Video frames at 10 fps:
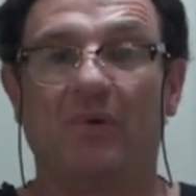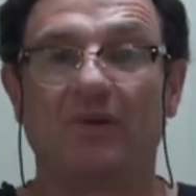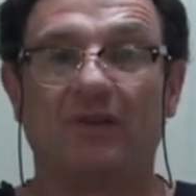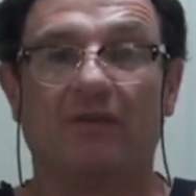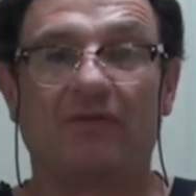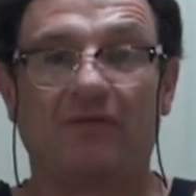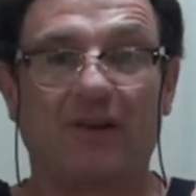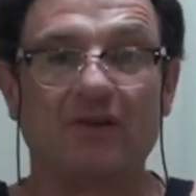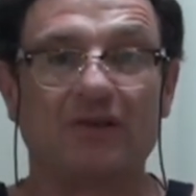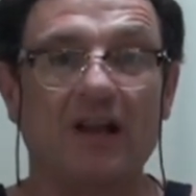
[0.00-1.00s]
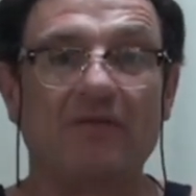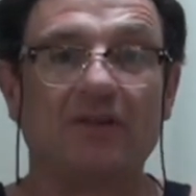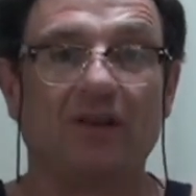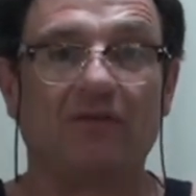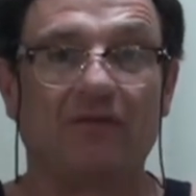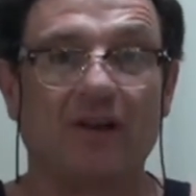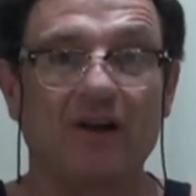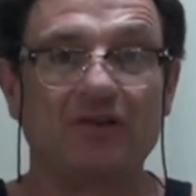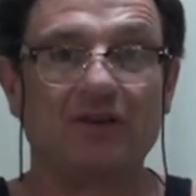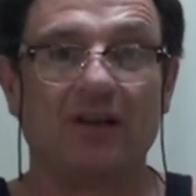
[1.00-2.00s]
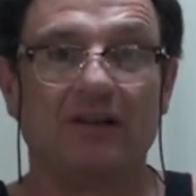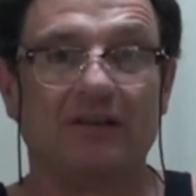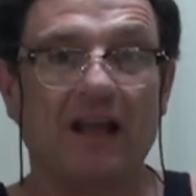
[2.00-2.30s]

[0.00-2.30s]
put the flush lever to flush,